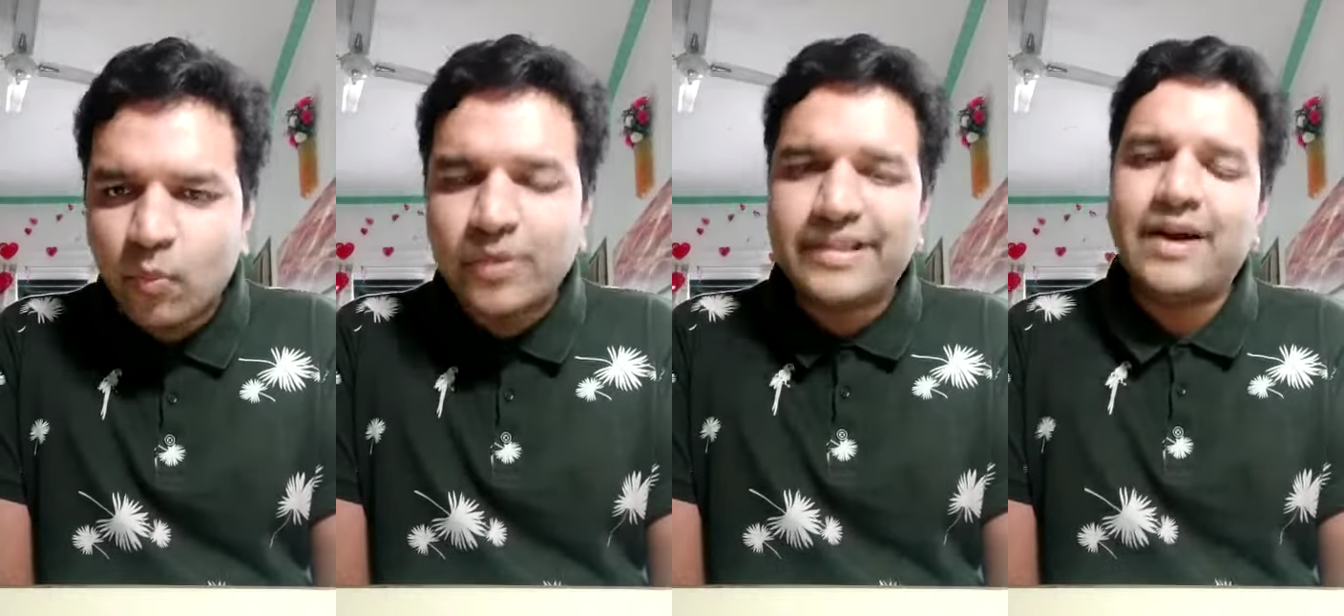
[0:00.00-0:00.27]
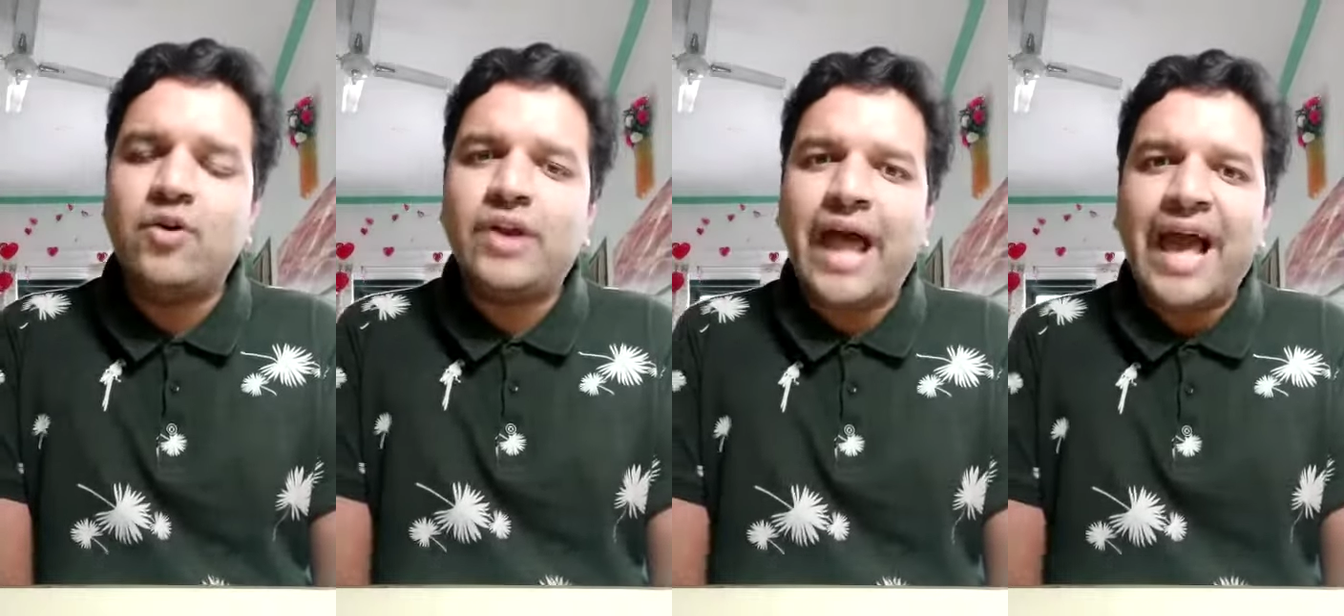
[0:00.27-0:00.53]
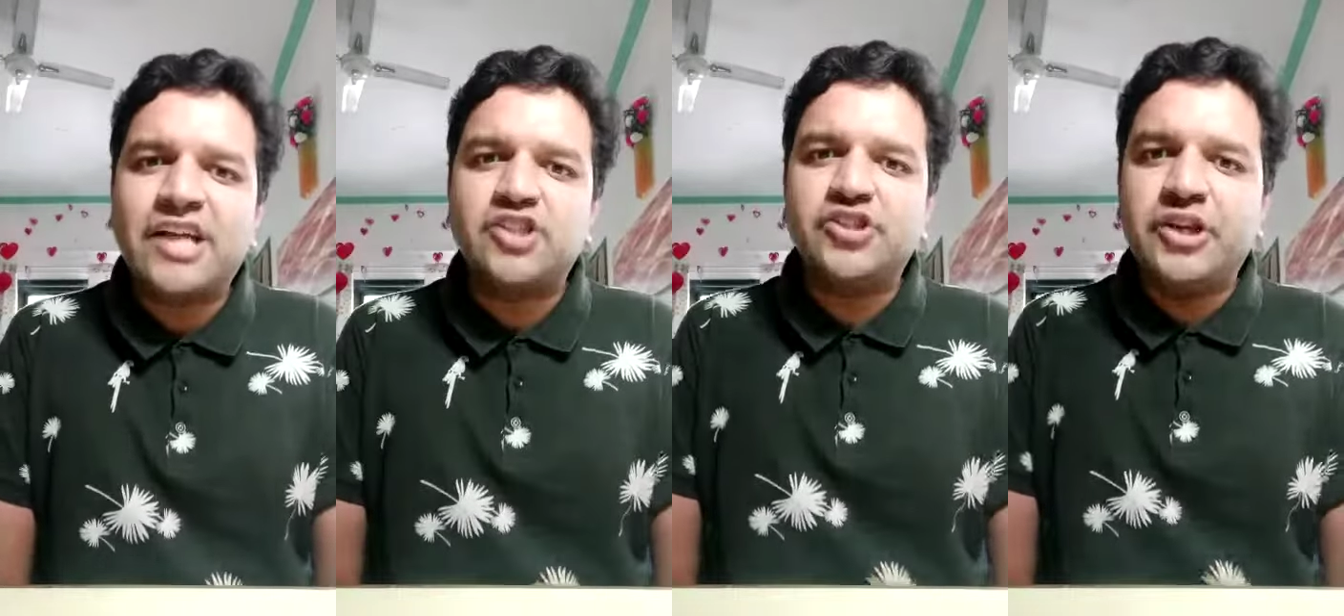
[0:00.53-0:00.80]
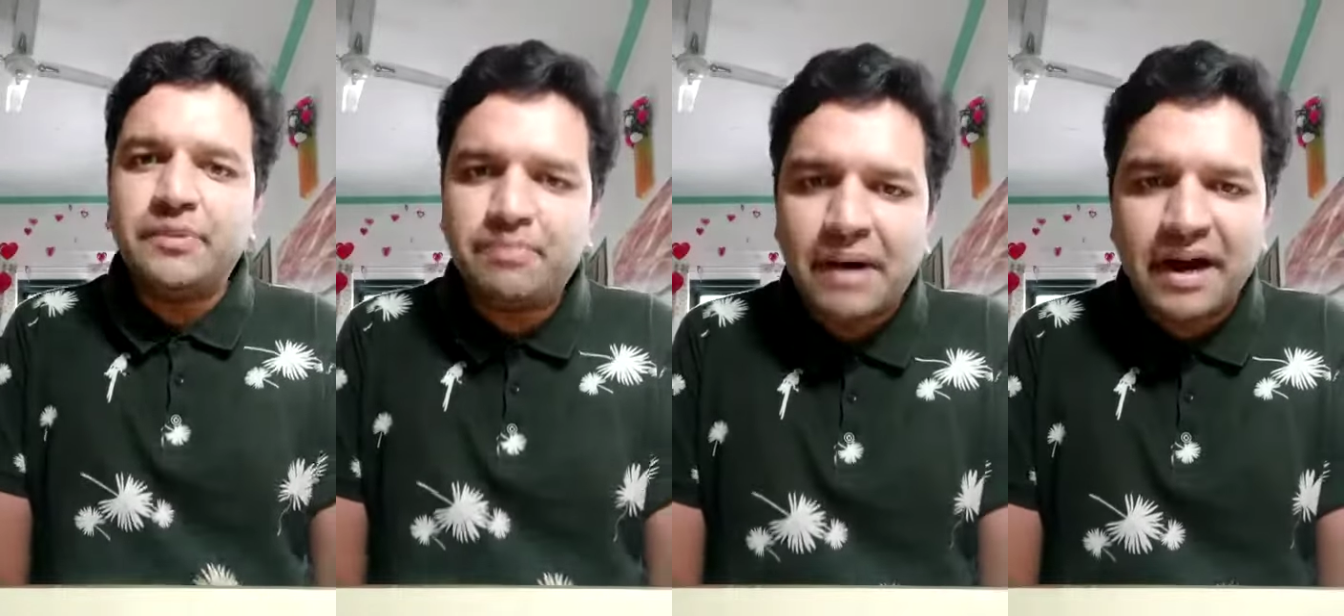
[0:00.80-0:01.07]
without
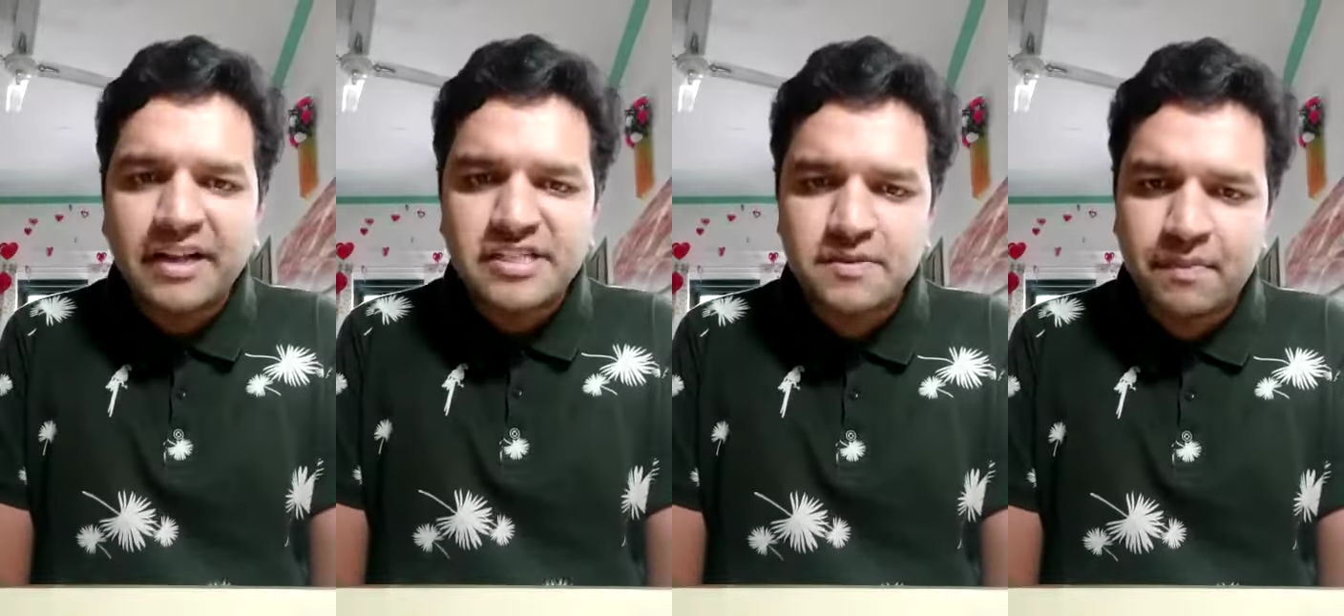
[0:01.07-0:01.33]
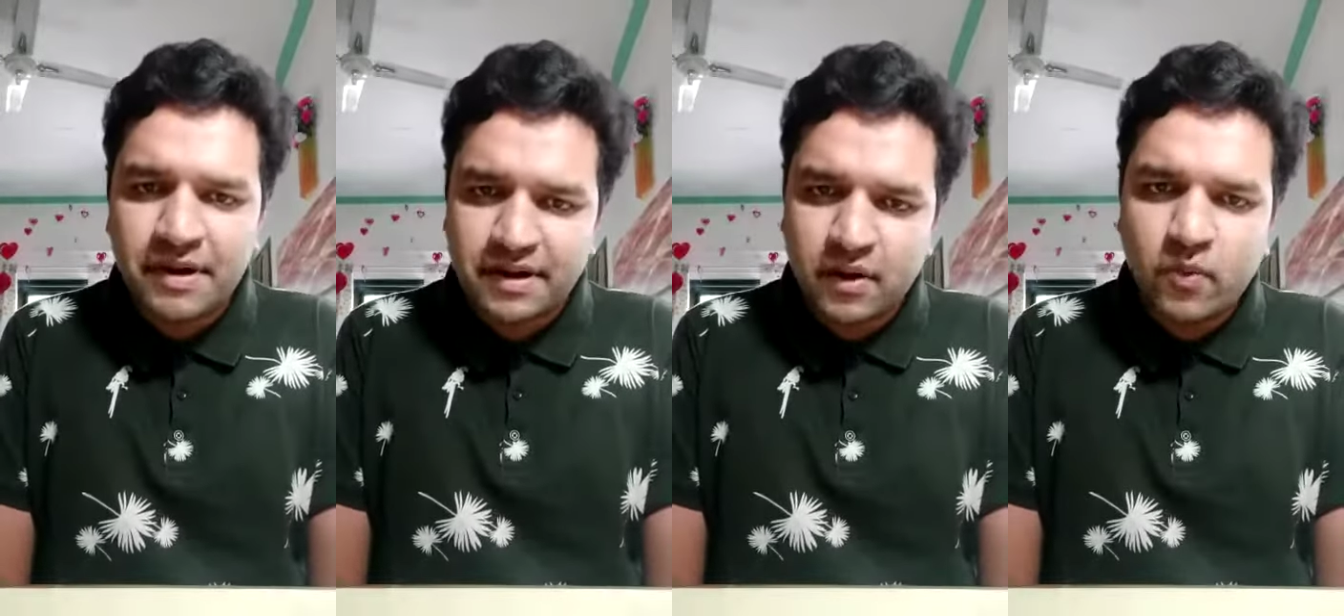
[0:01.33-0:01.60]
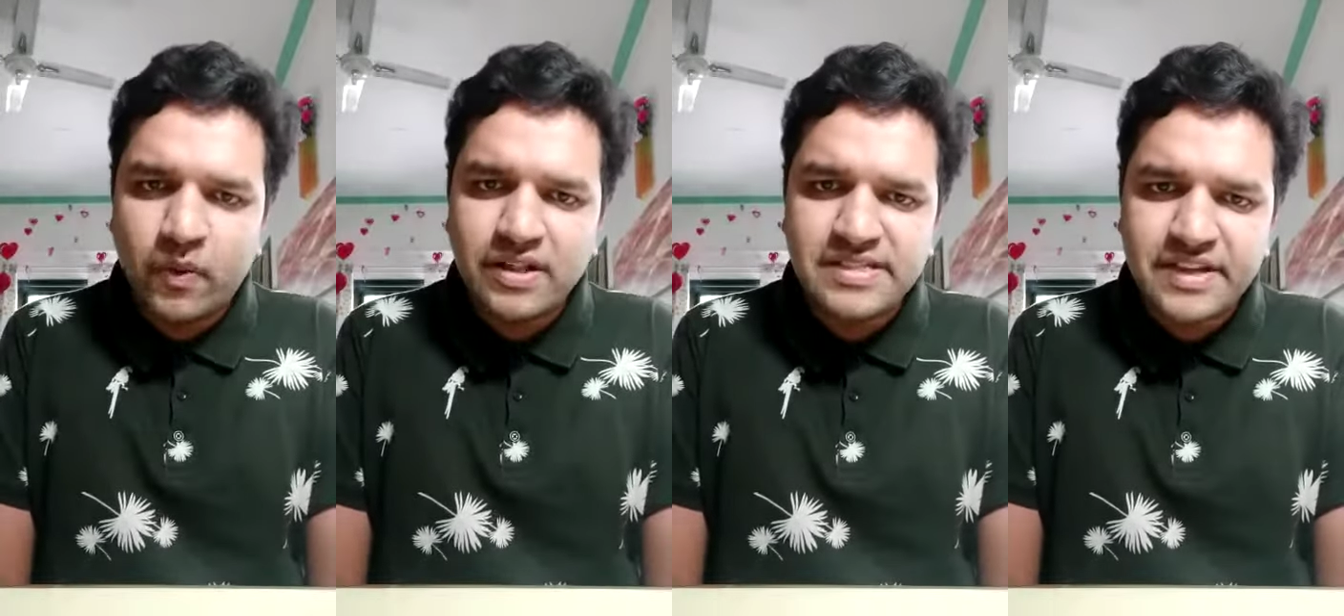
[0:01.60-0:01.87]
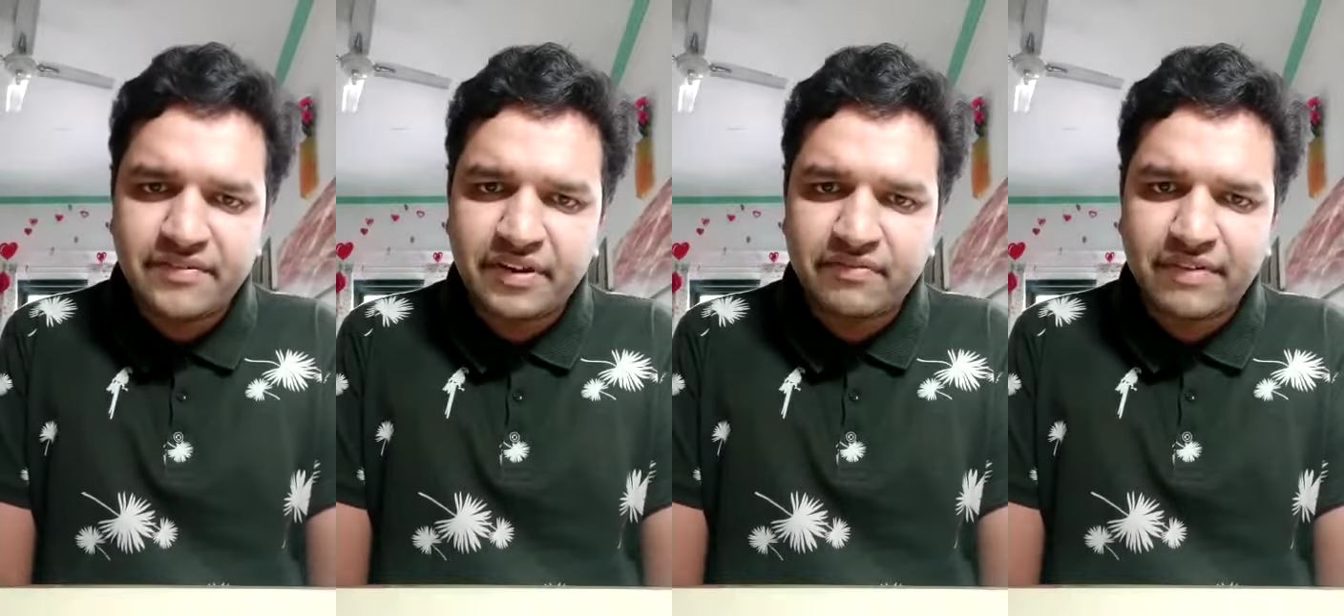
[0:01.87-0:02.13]
actually participating
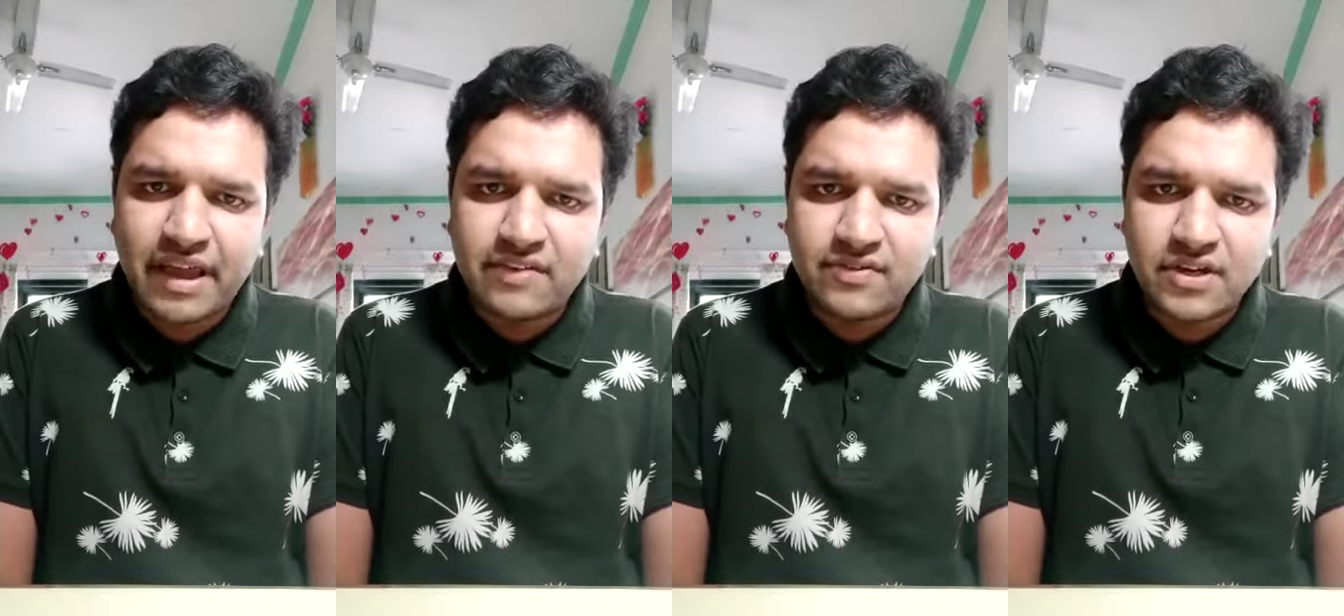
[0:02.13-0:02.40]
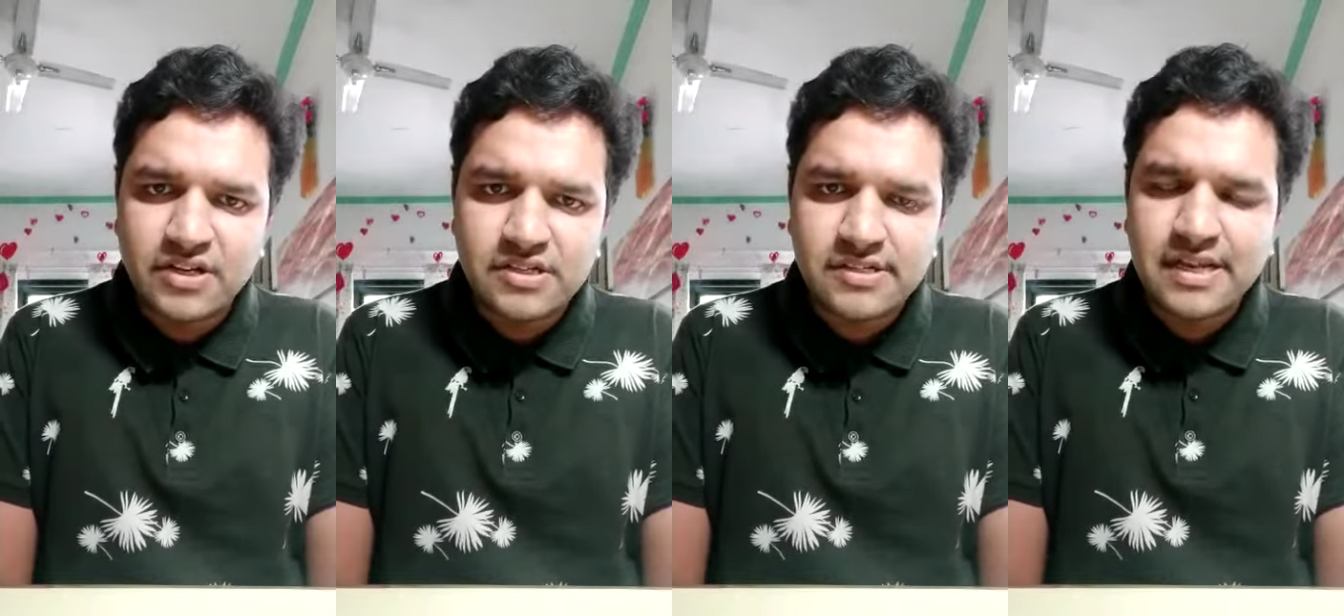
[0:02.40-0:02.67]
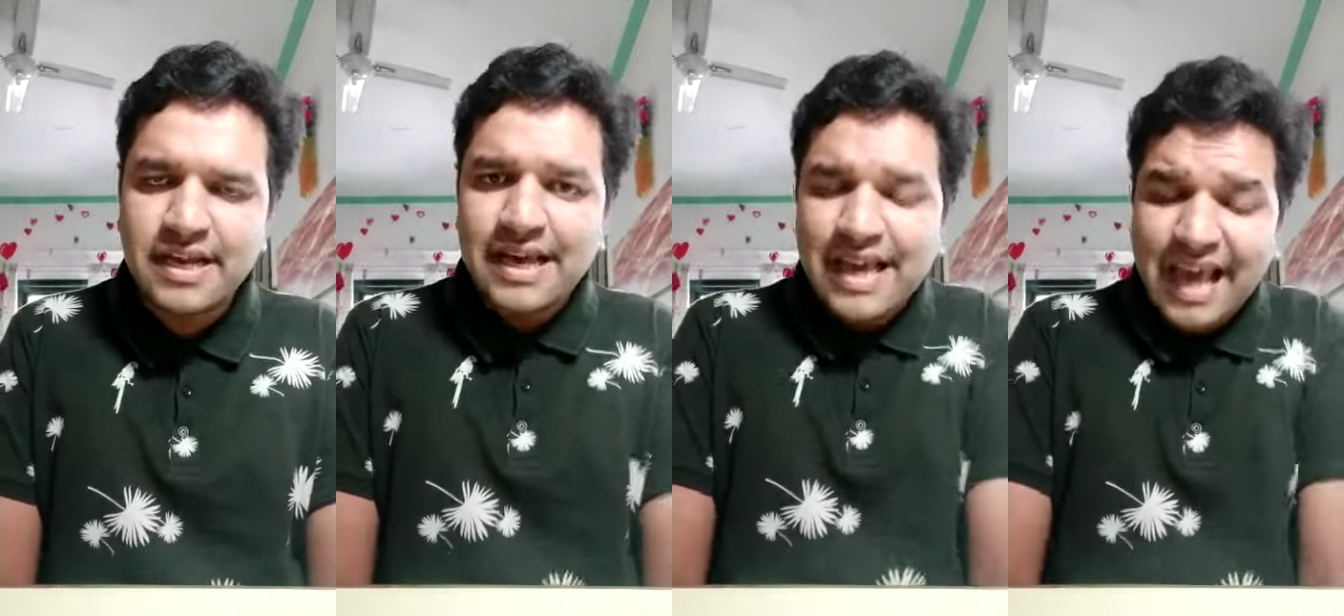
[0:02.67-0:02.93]
once every 5 years.